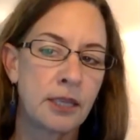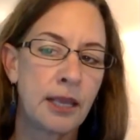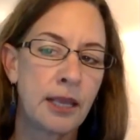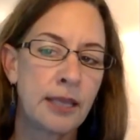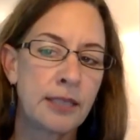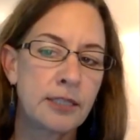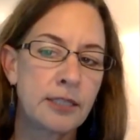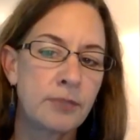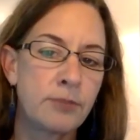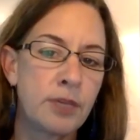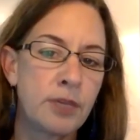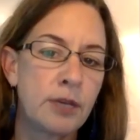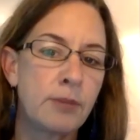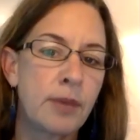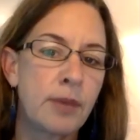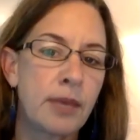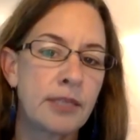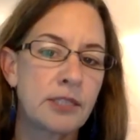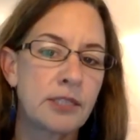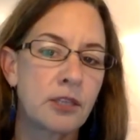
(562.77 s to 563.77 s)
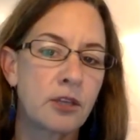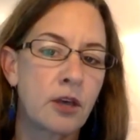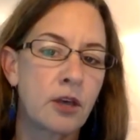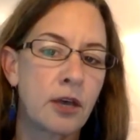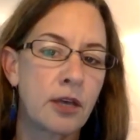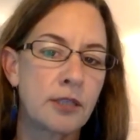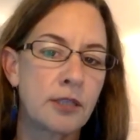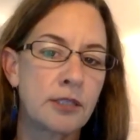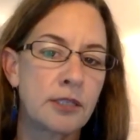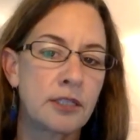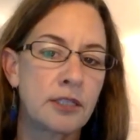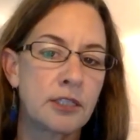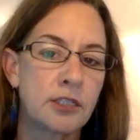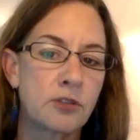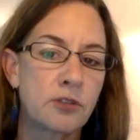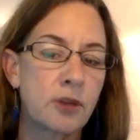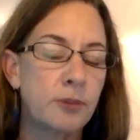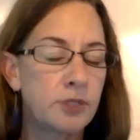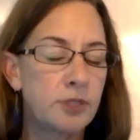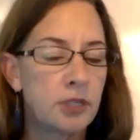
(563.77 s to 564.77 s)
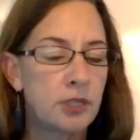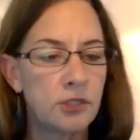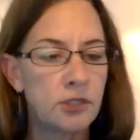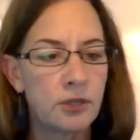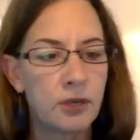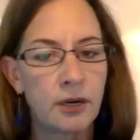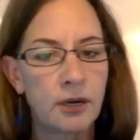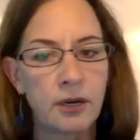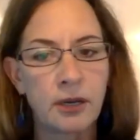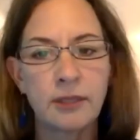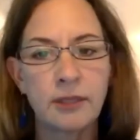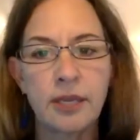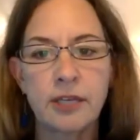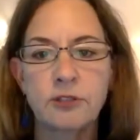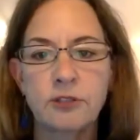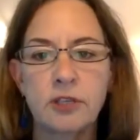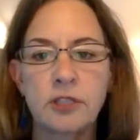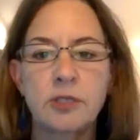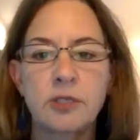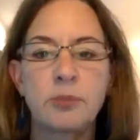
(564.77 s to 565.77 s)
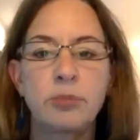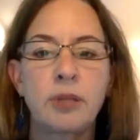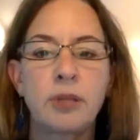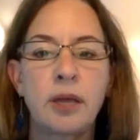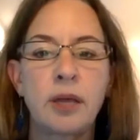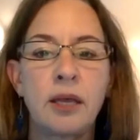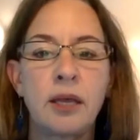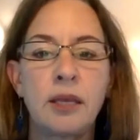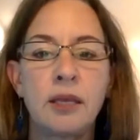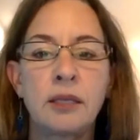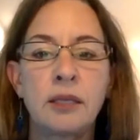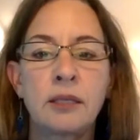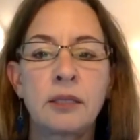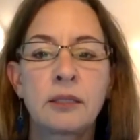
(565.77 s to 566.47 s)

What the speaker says: and to minimize the cost and disruption to our electric supply.